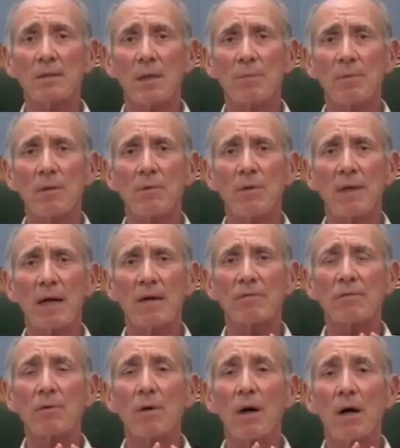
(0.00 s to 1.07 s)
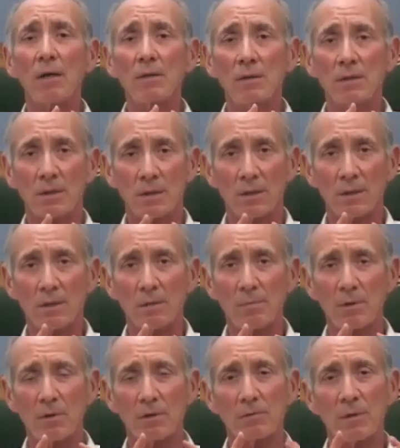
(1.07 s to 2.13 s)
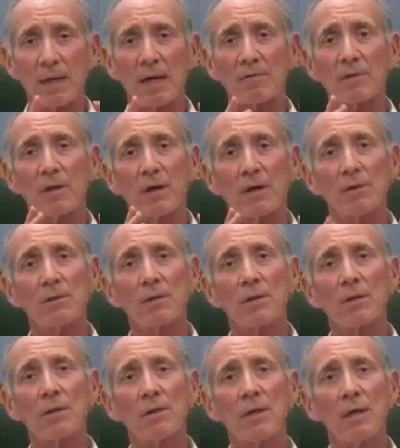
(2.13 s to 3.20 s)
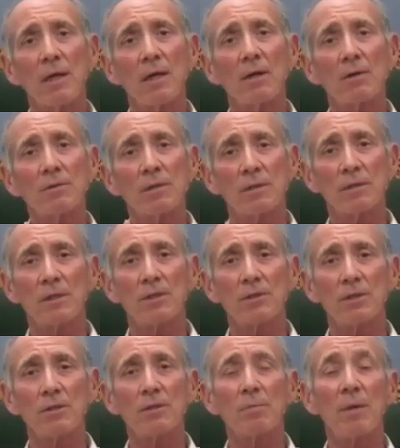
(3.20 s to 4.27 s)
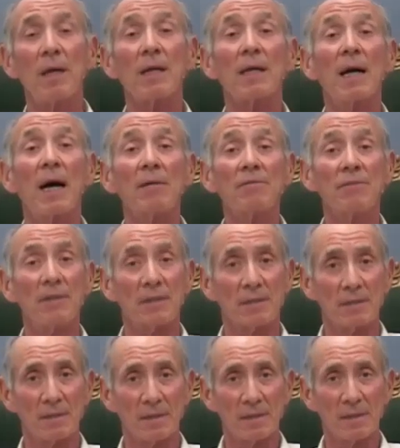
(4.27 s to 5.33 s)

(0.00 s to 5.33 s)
is something we have to unlearn, because we have to unlearn the ego's decision to be in conflict.